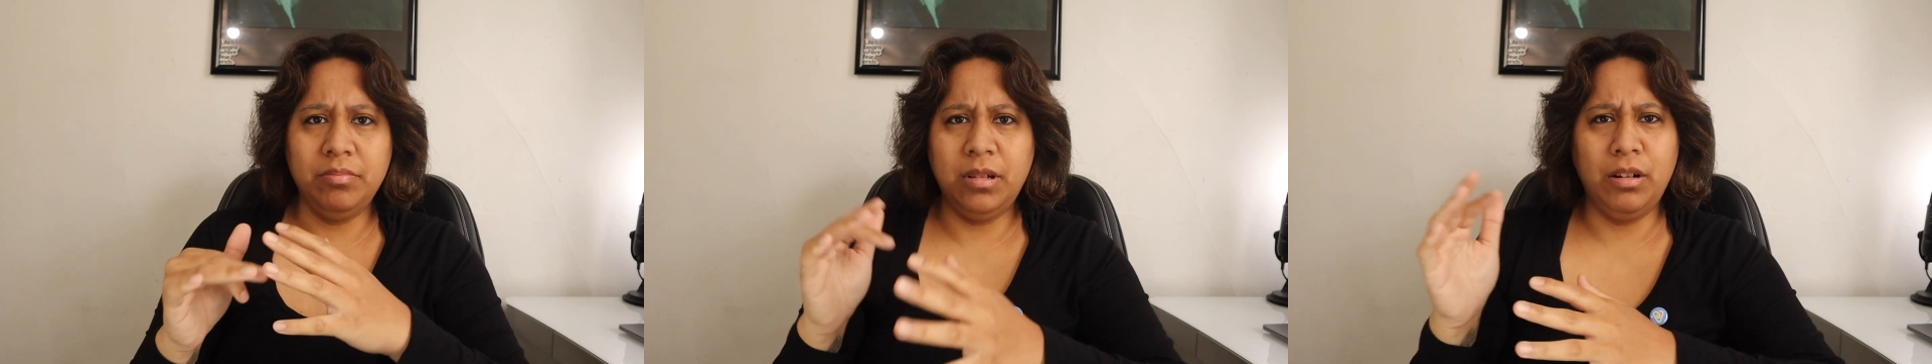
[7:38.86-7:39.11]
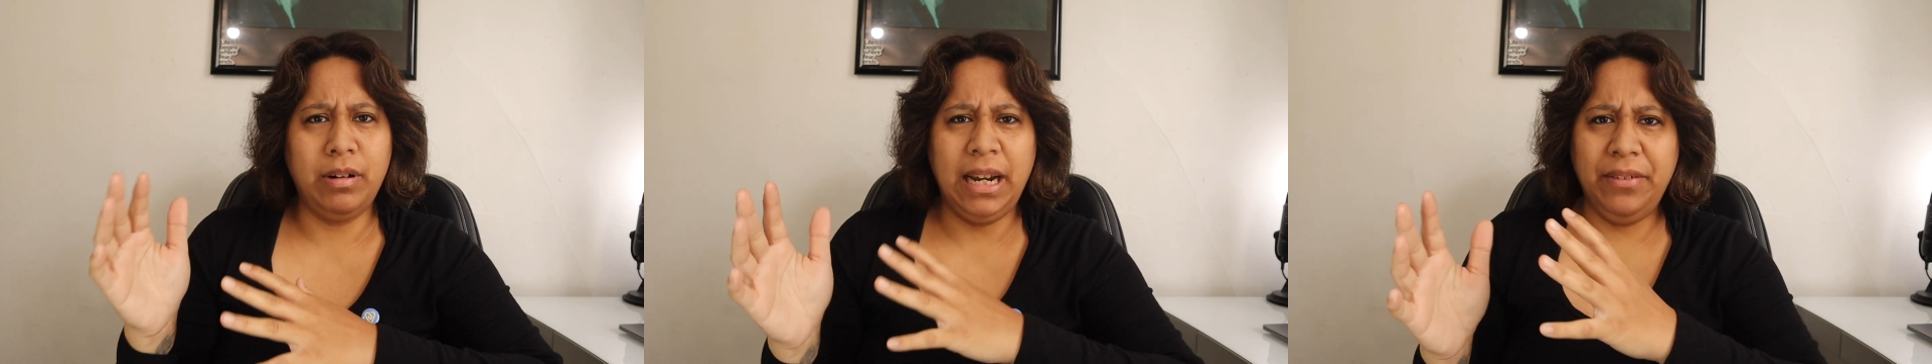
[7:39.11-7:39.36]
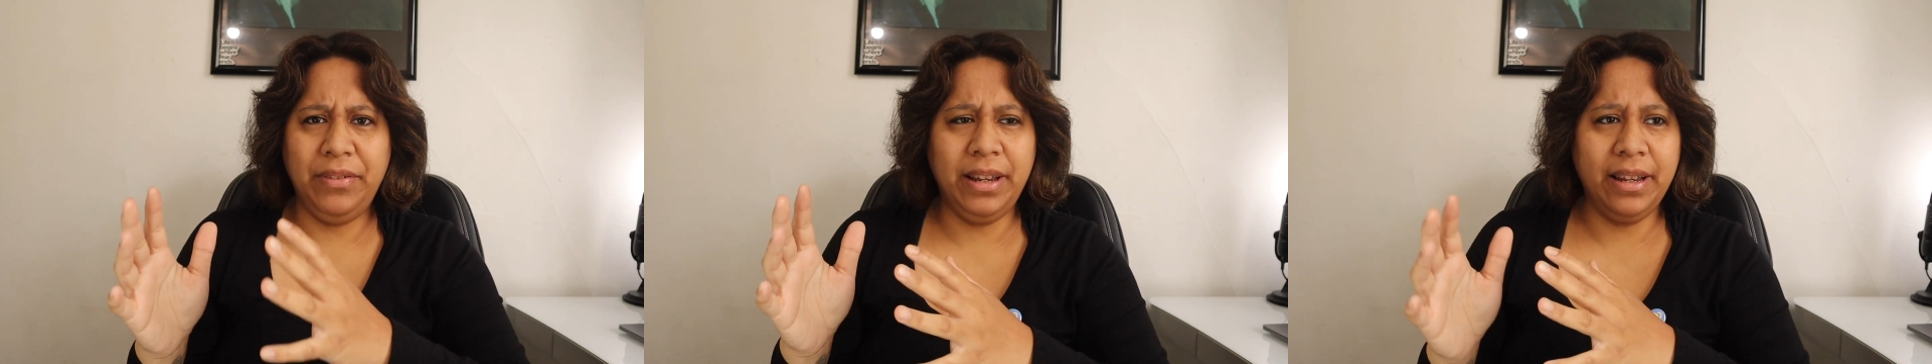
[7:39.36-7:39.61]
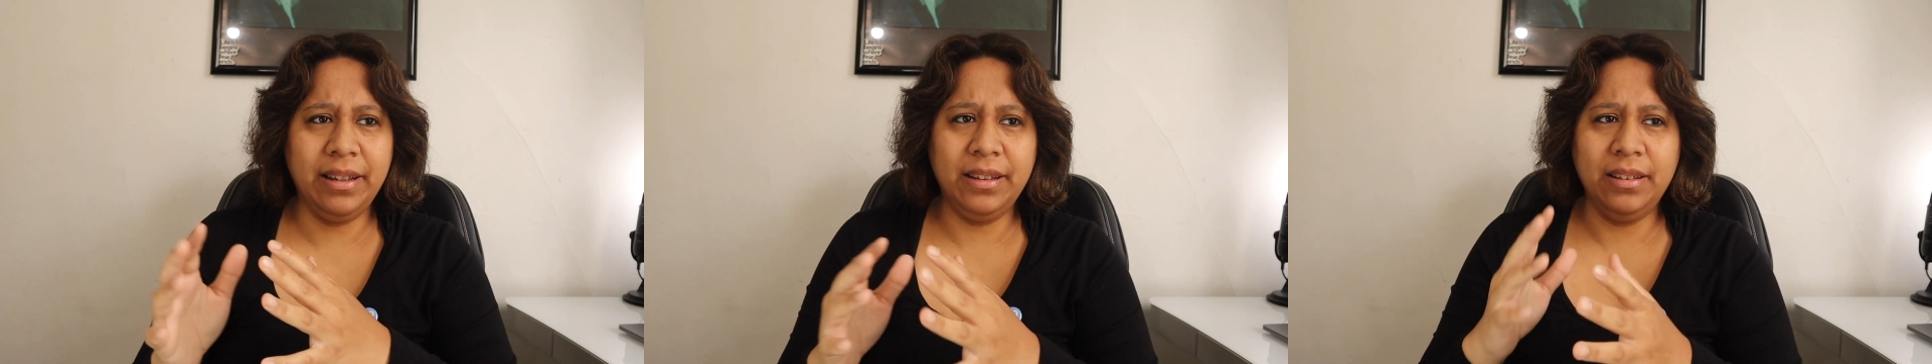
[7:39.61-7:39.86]

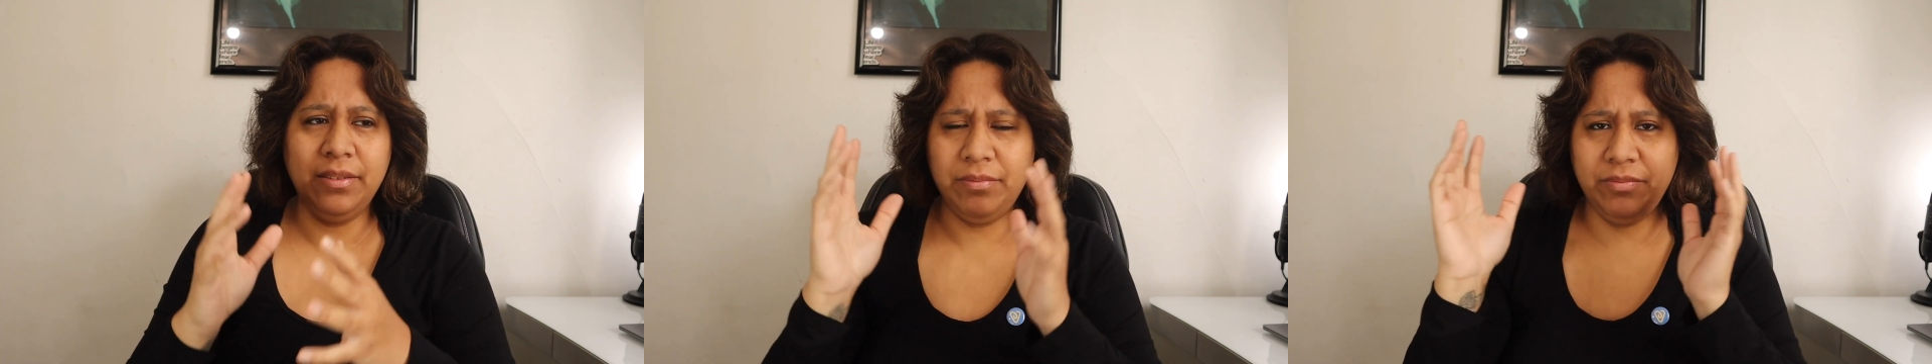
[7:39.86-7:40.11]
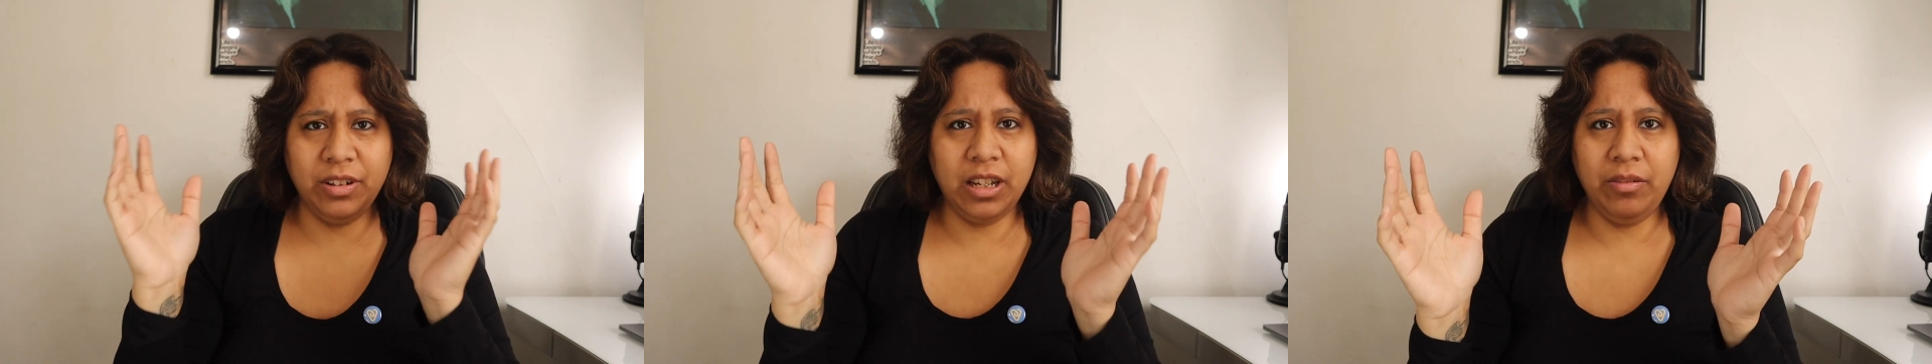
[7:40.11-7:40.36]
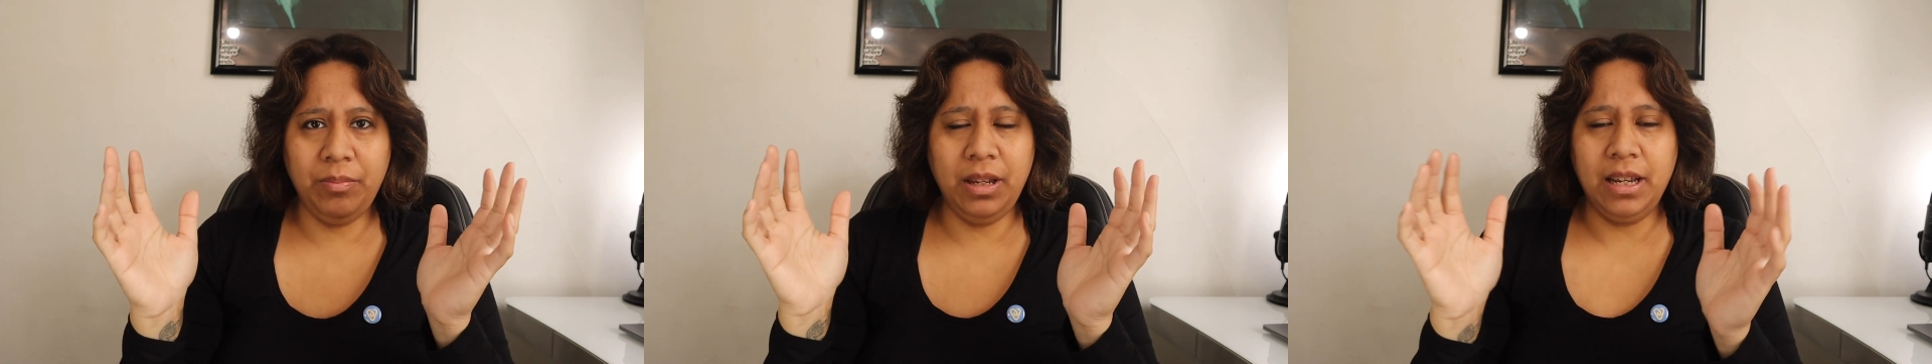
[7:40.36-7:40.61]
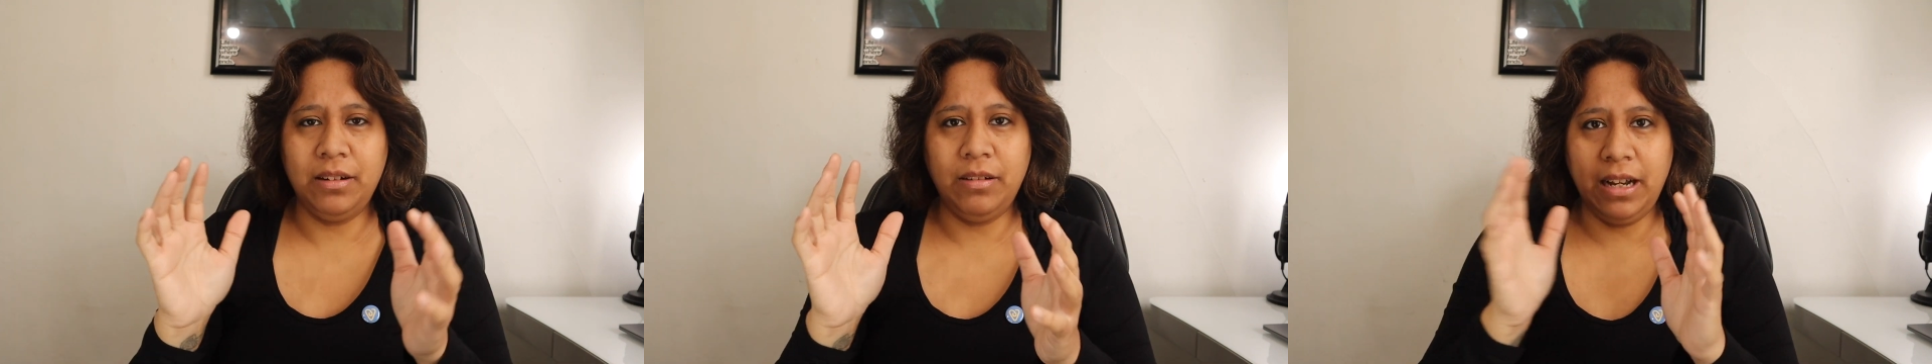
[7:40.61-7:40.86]
arriving. Forgive me,
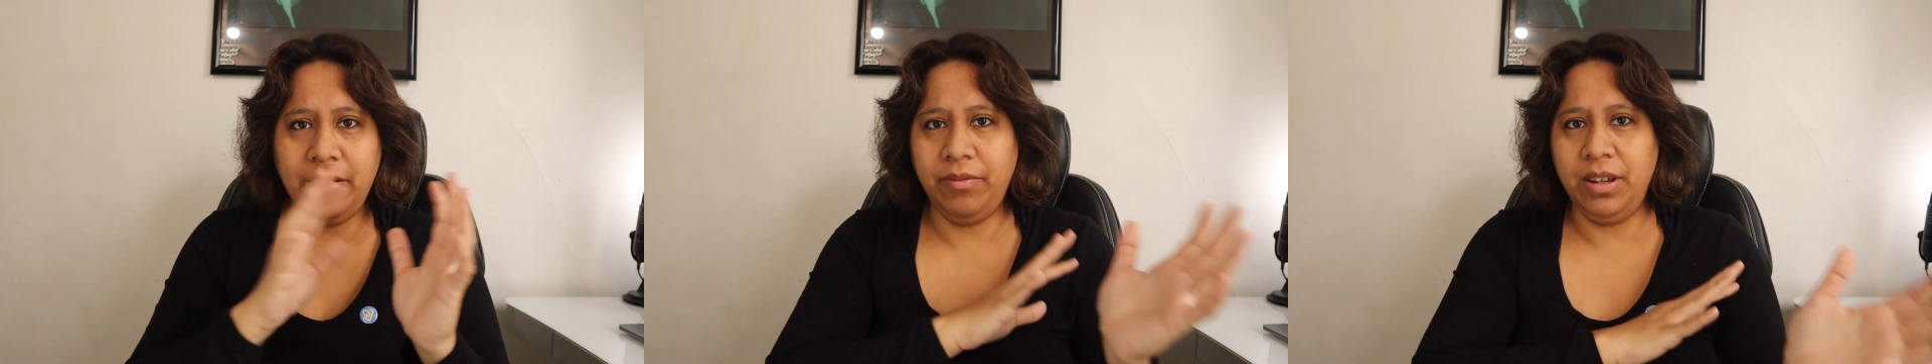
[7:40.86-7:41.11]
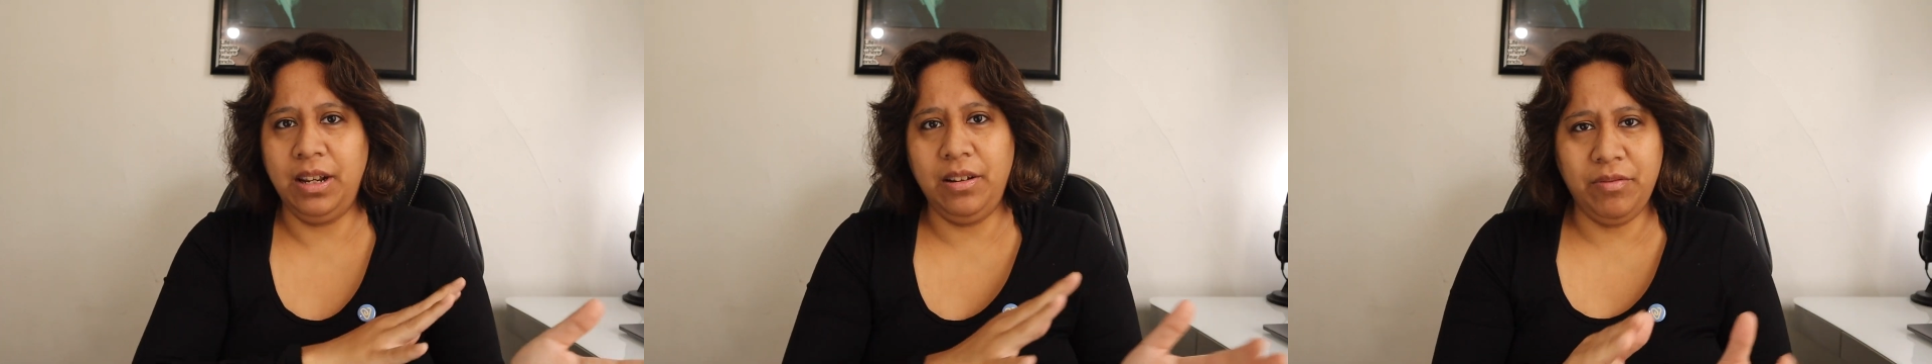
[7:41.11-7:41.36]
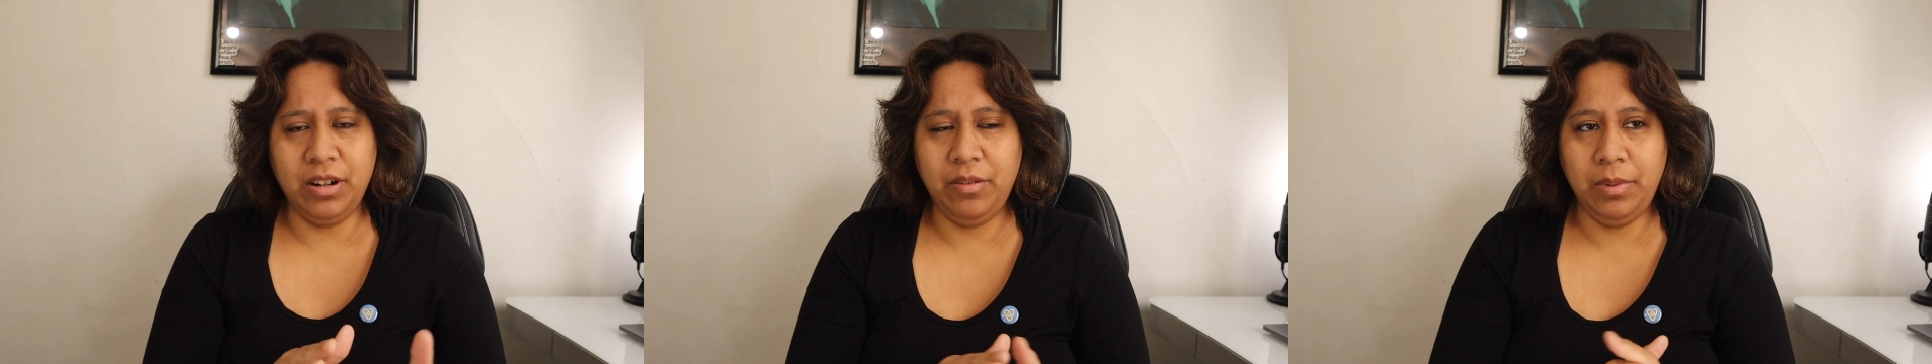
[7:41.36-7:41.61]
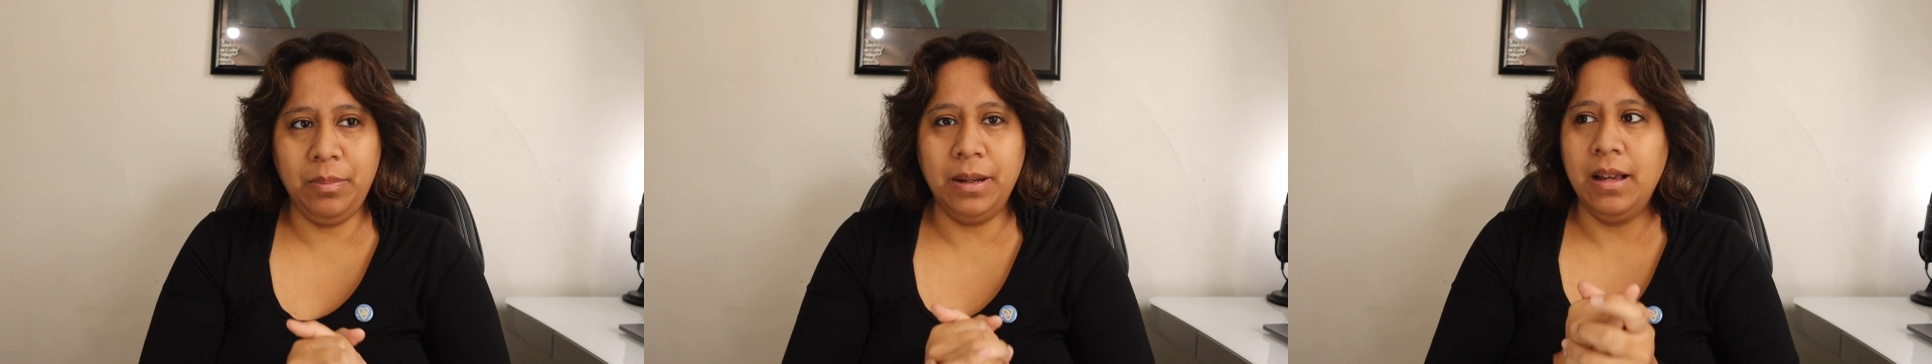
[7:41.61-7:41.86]
I don't have it in front of
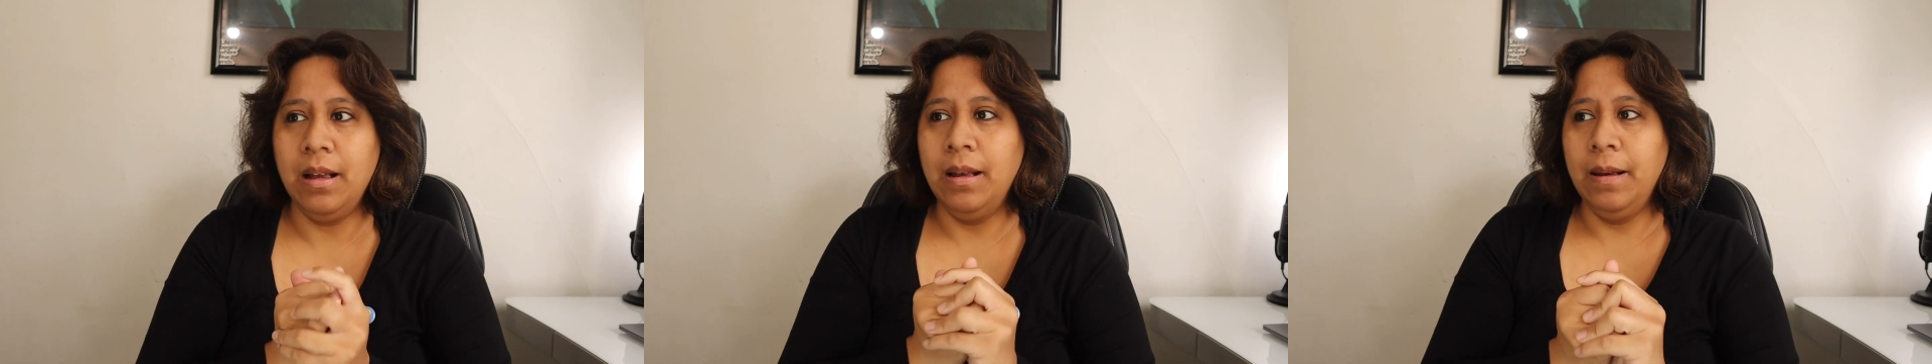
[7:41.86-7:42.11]
me, but